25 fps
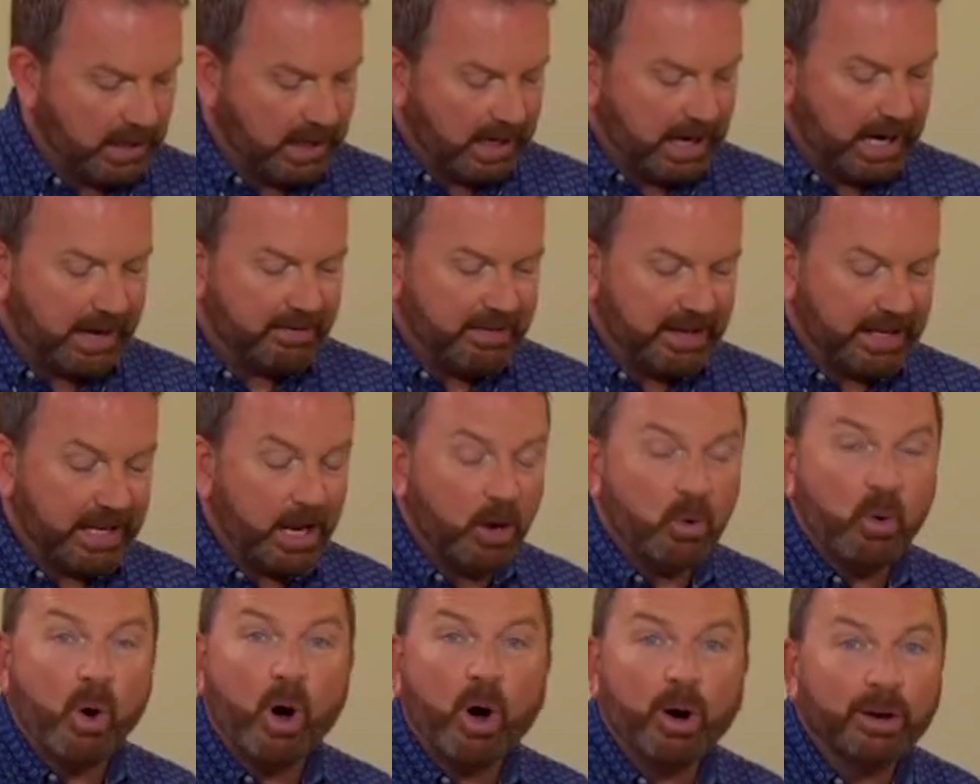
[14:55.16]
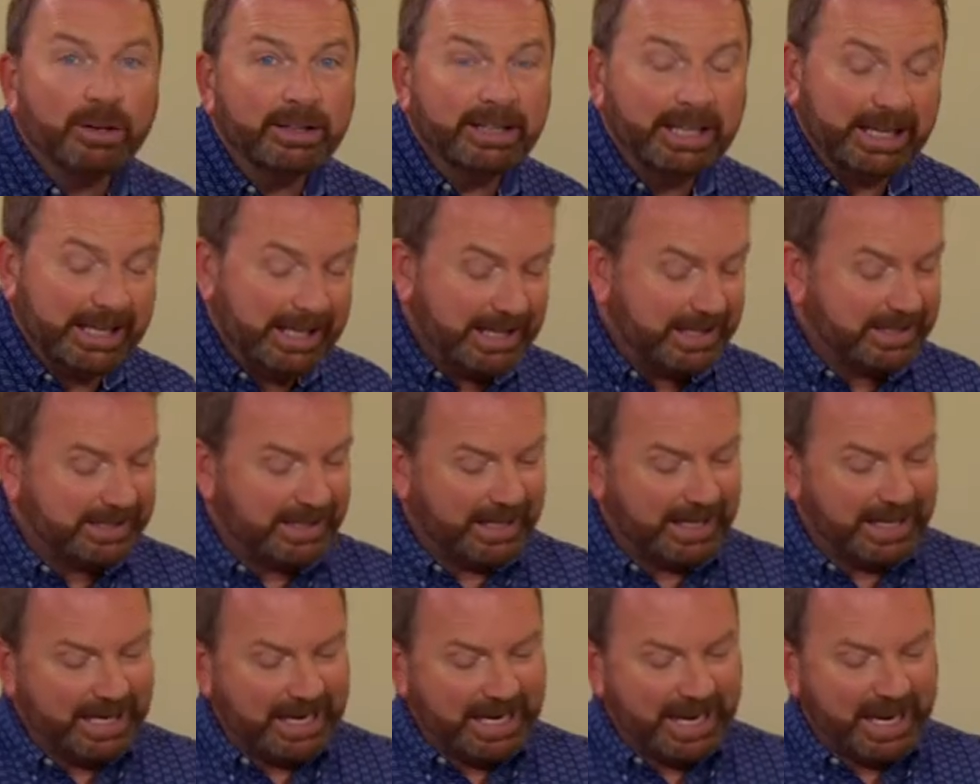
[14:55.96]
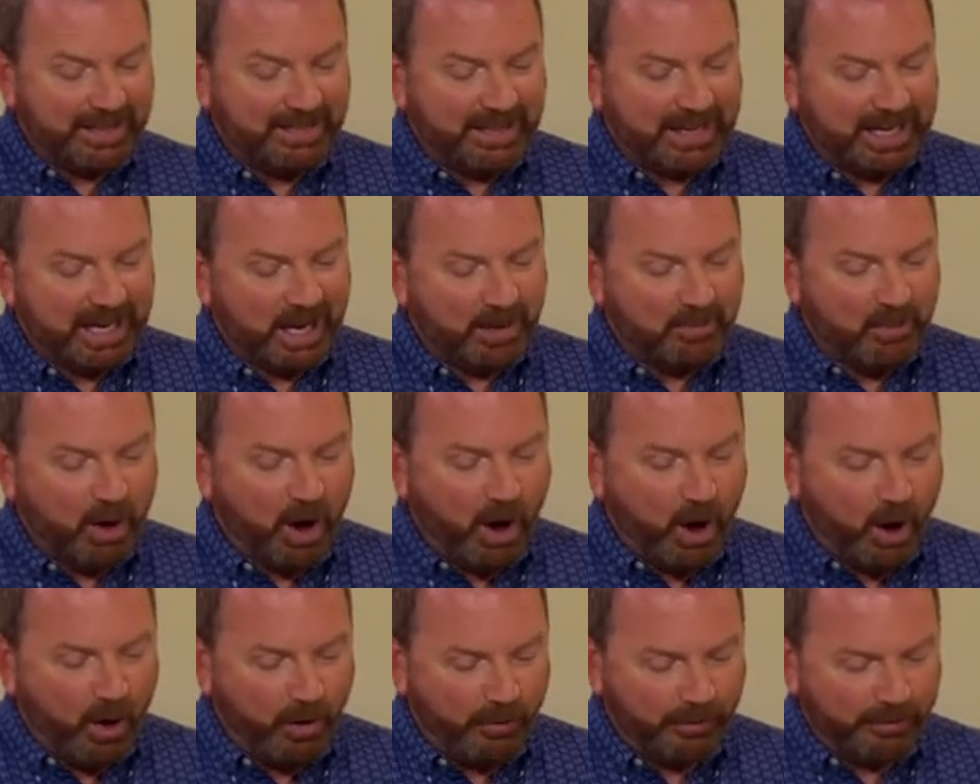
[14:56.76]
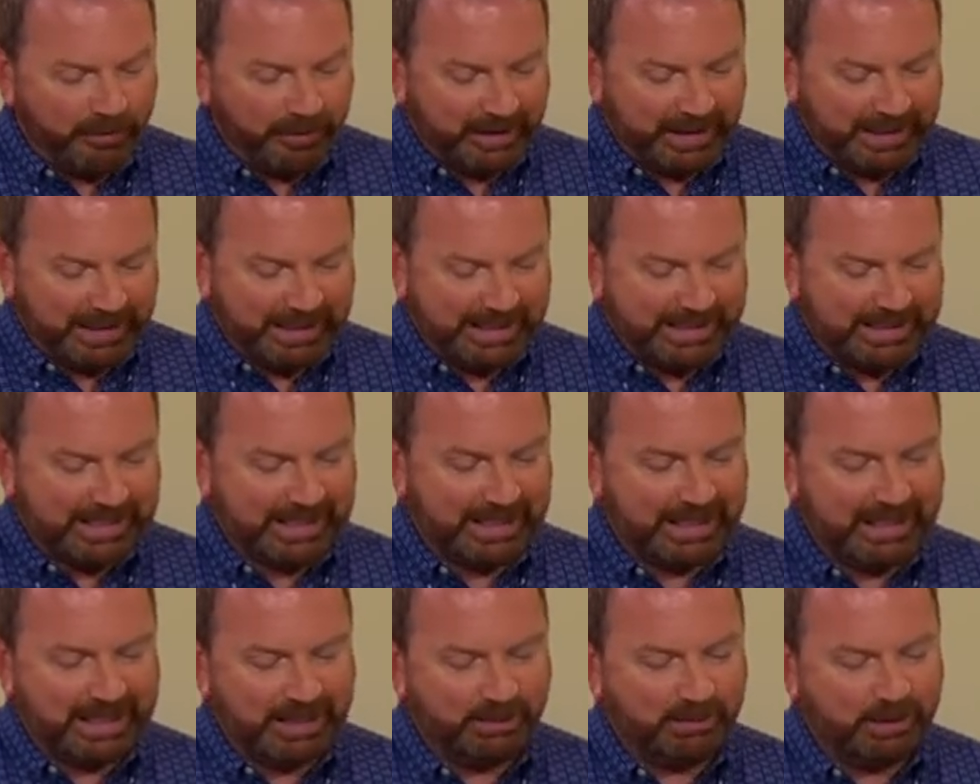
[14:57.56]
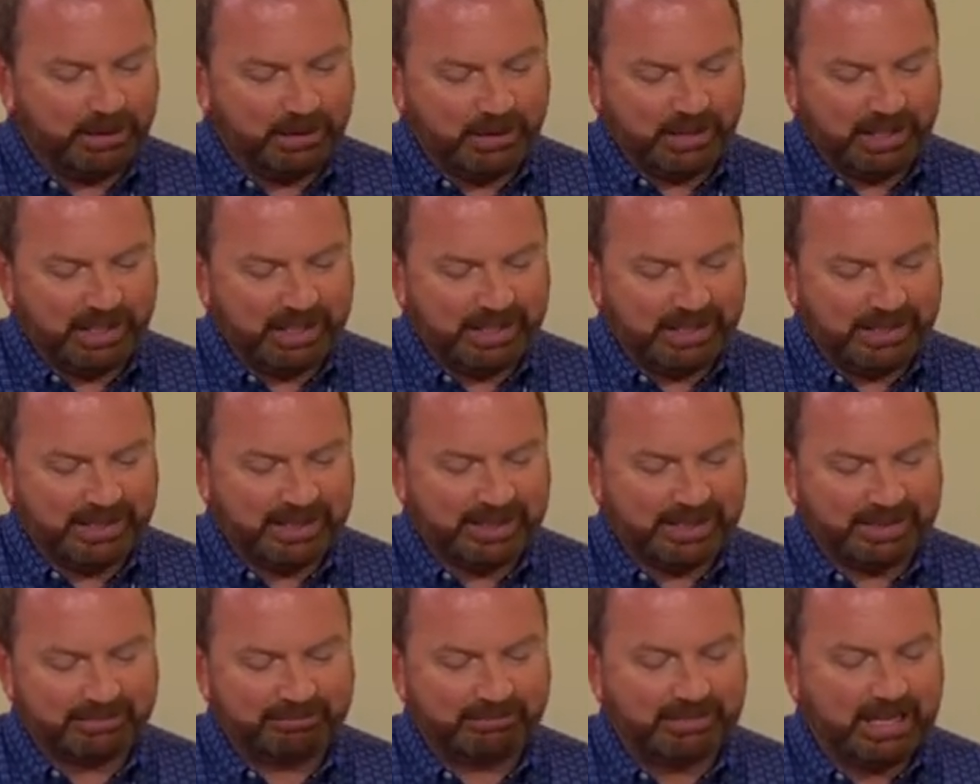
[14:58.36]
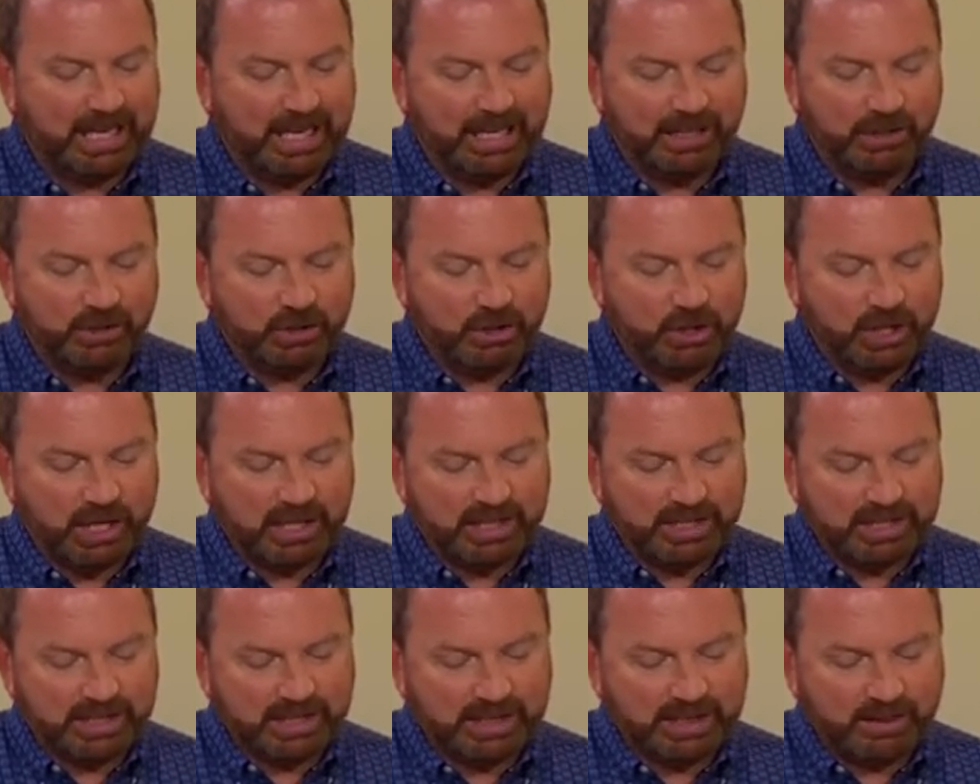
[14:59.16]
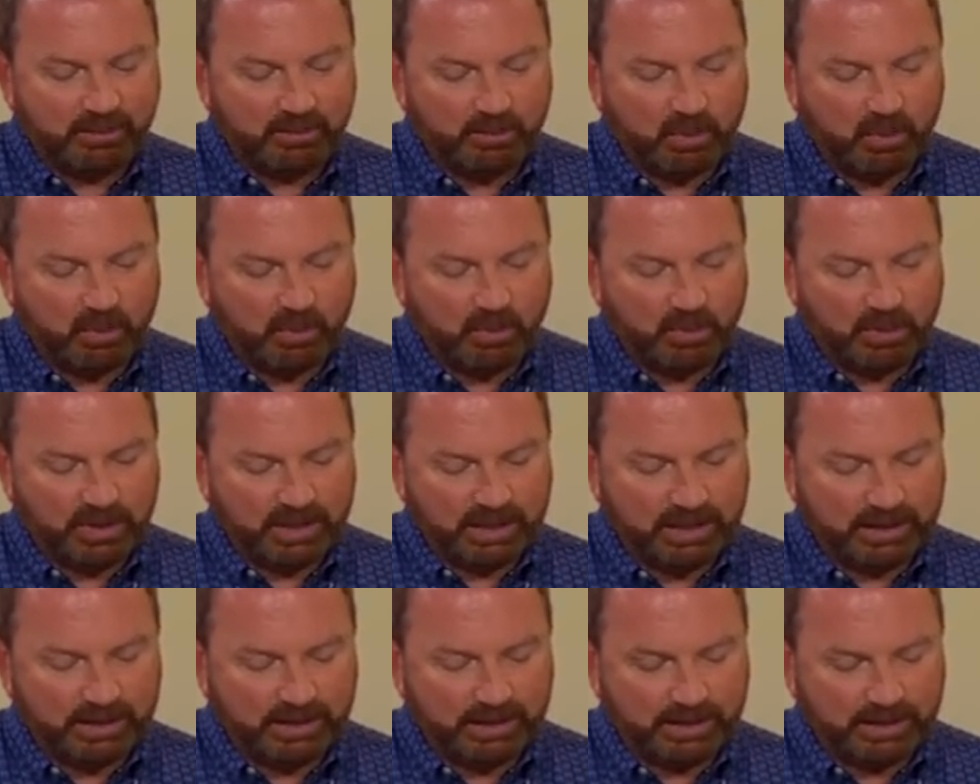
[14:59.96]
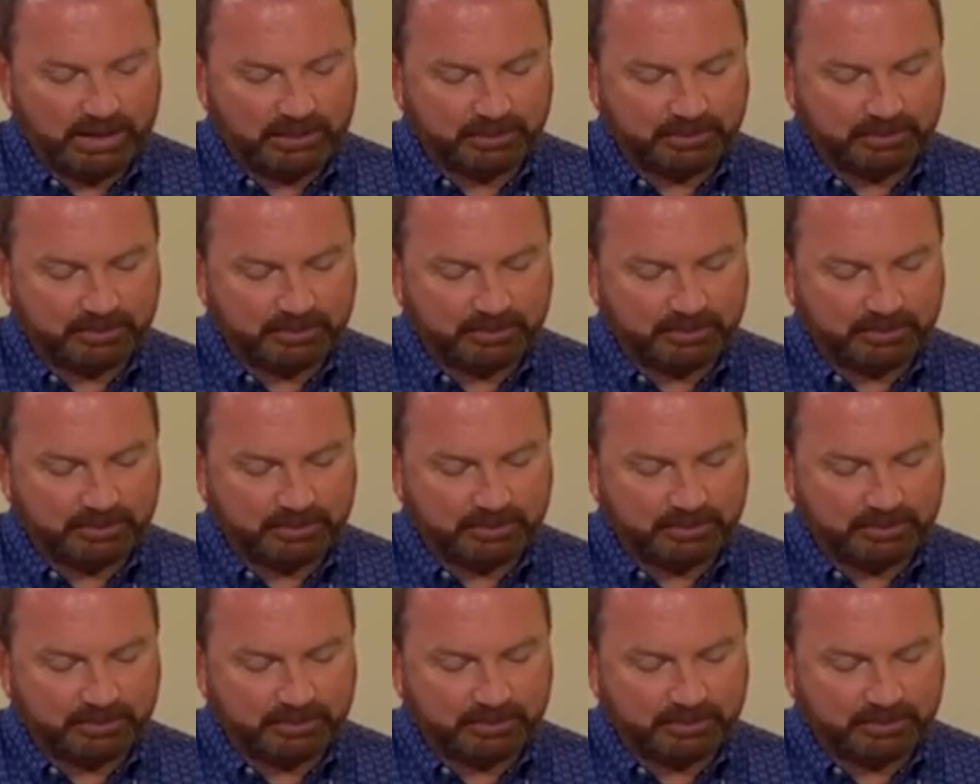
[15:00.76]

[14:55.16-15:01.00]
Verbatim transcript: And they go on easily and they come off easily, which is just as important.